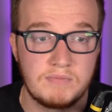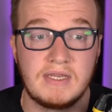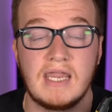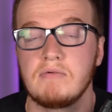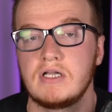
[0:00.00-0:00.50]
We
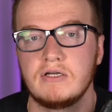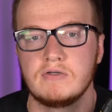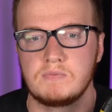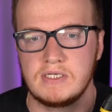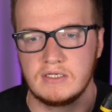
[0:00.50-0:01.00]
became
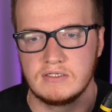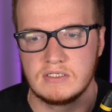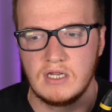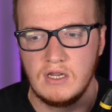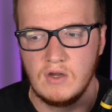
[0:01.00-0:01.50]
close
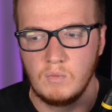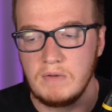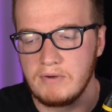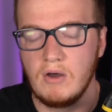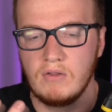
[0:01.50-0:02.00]
because
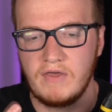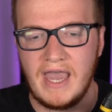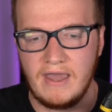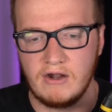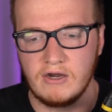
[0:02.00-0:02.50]
we both
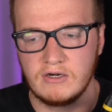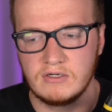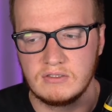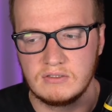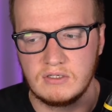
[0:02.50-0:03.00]
had
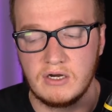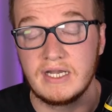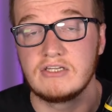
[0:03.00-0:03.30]
our our